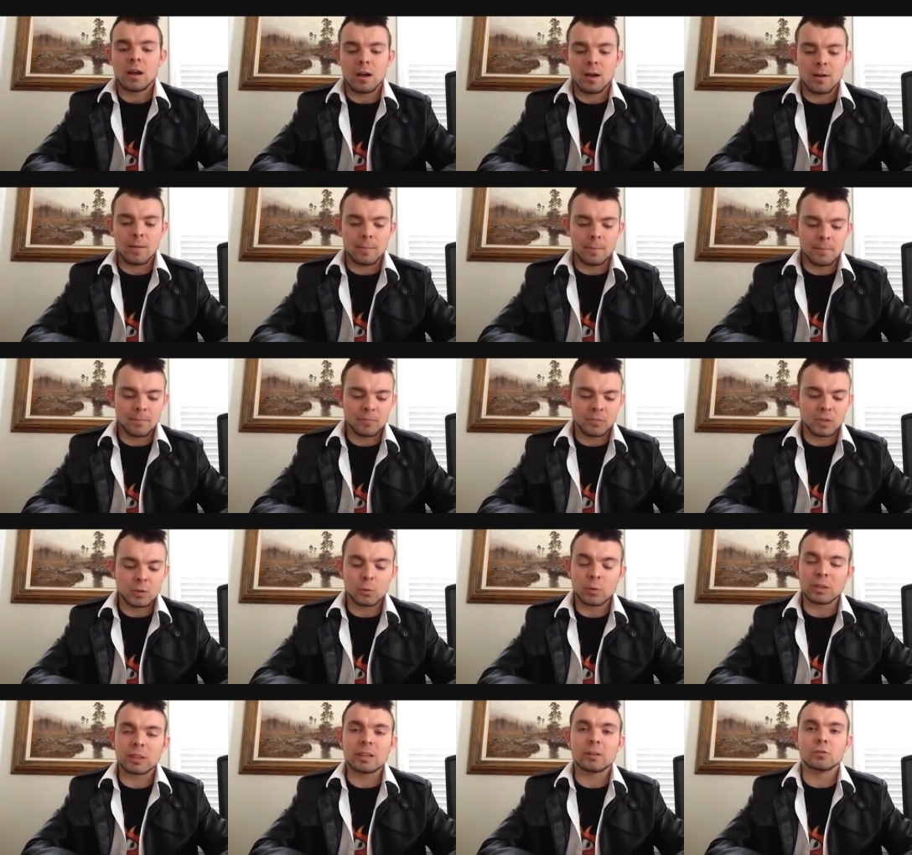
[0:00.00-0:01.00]
um,
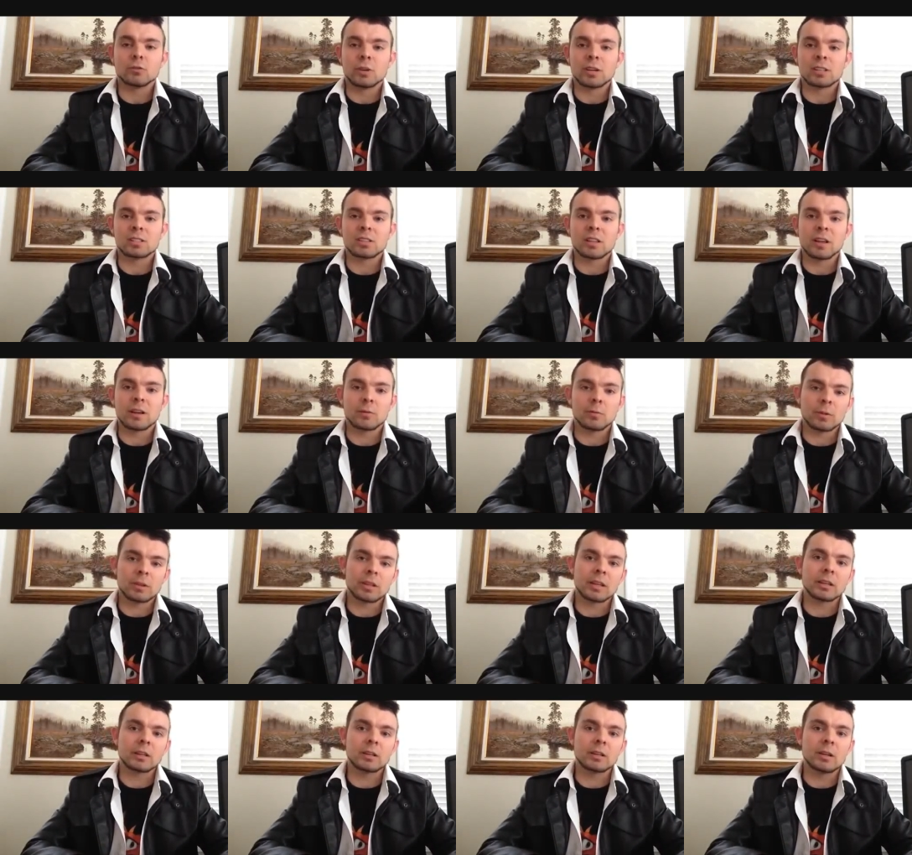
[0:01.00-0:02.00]
what they dressed like, what
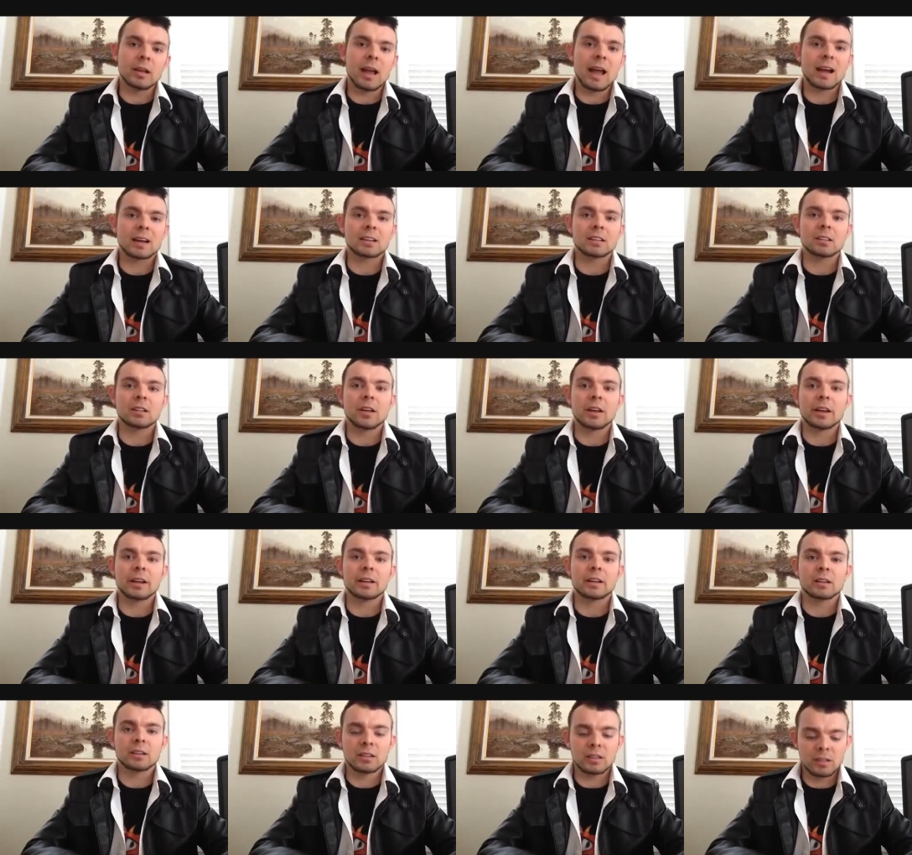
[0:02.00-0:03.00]
they acted
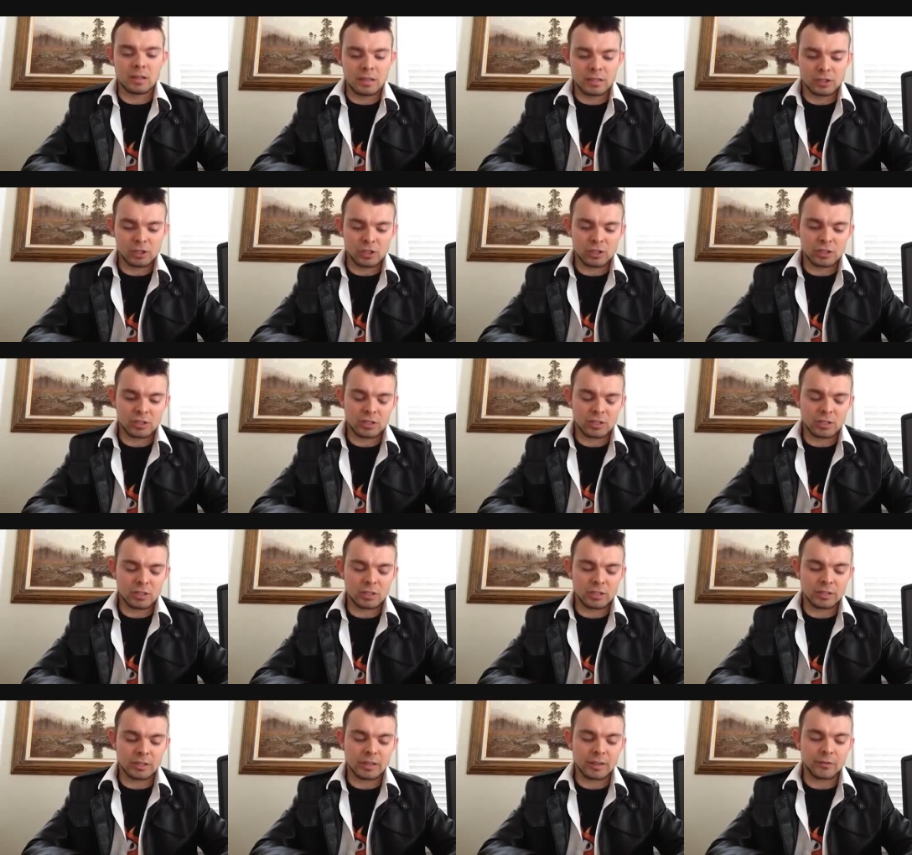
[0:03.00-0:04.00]
like. It's just
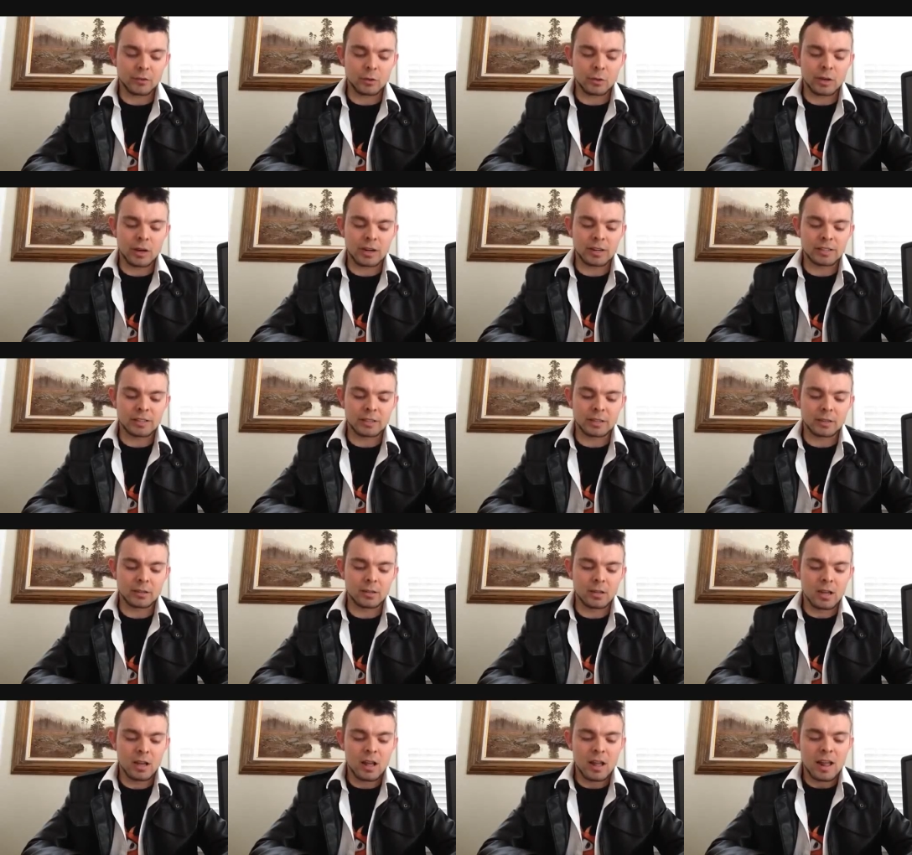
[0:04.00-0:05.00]
to give you an idea
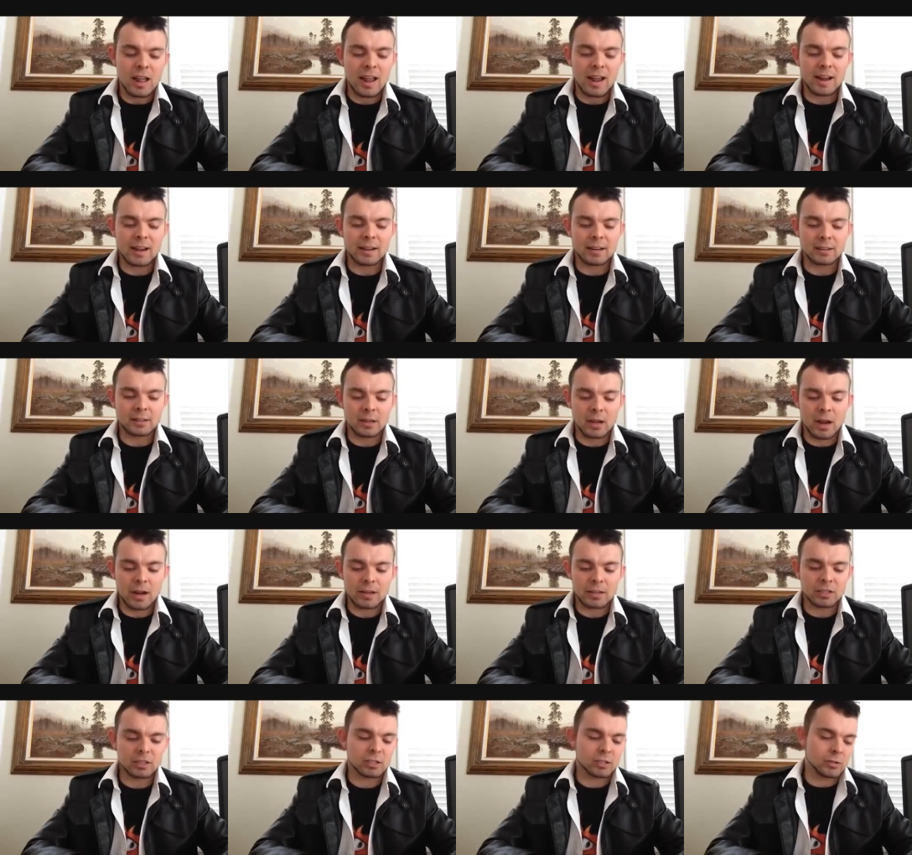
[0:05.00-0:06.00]
and
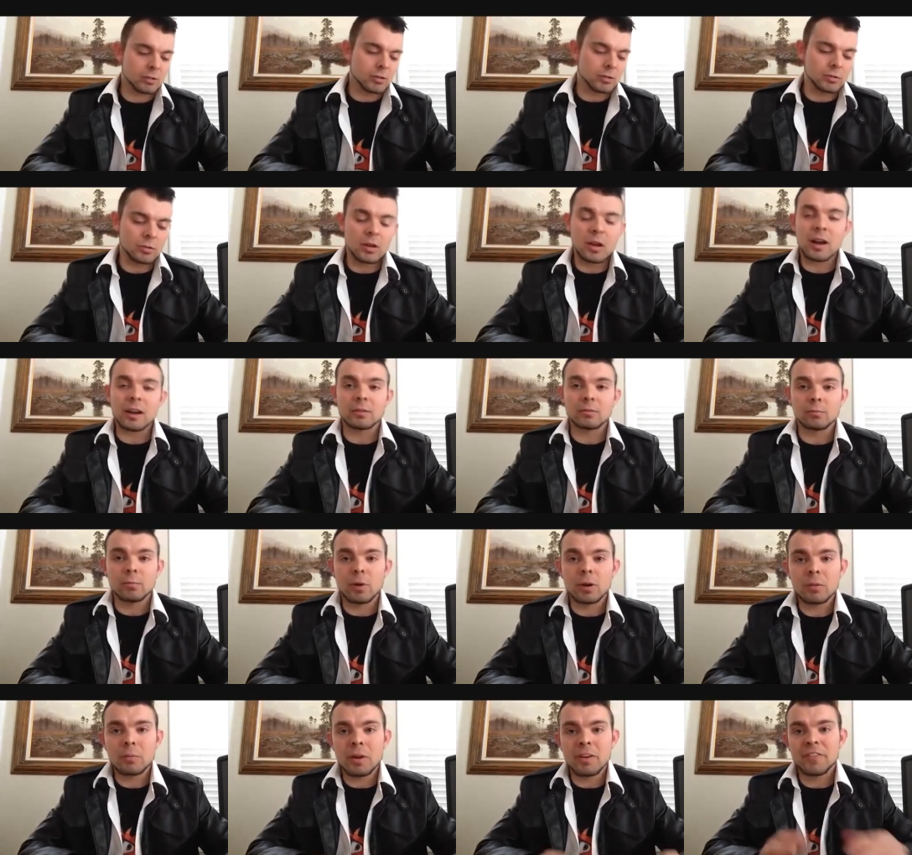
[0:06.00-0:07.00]
I just I
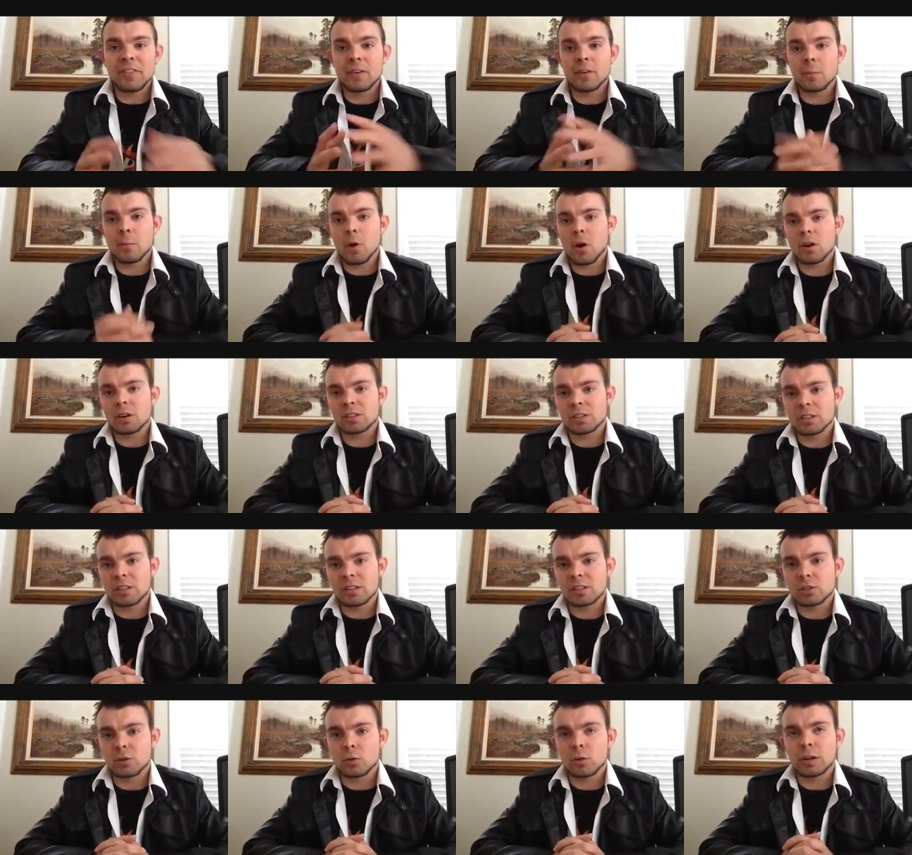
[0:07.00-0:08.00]
one of my favorite parts in the
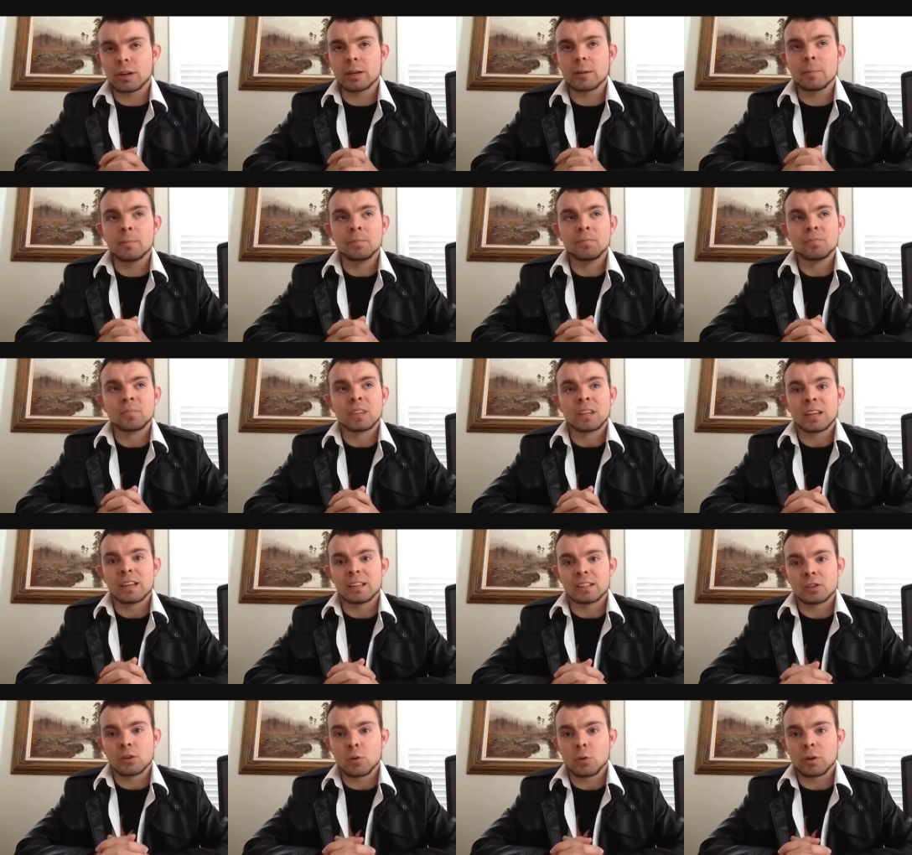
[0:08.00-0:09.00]
story
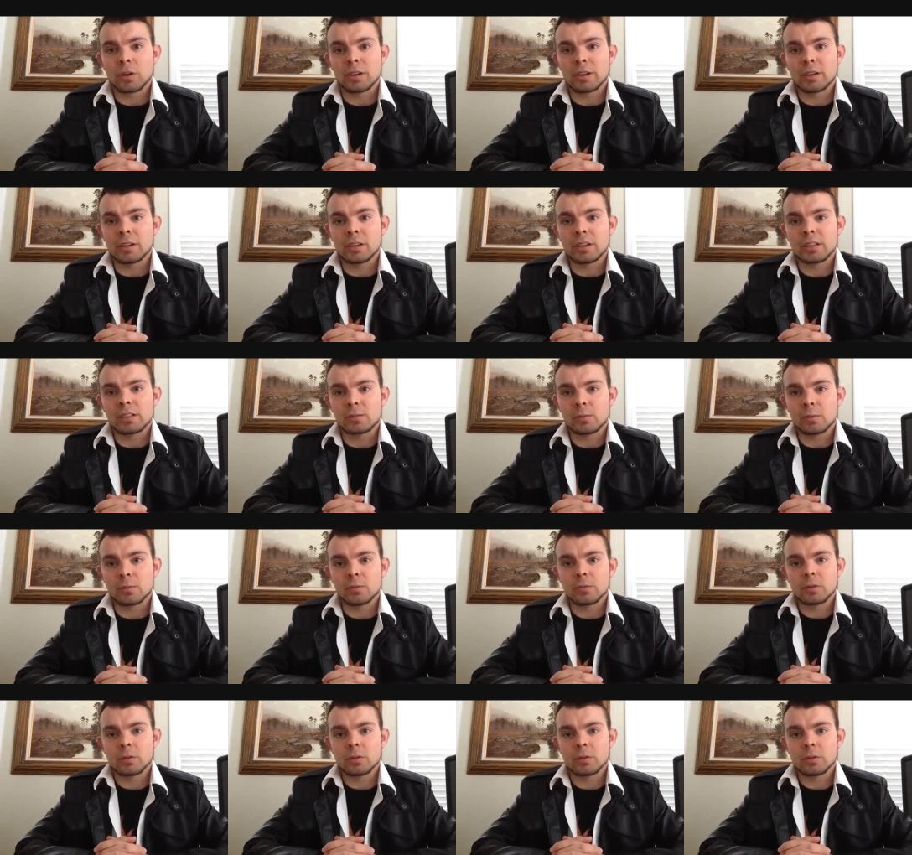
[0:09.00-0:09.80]
is Cornelius.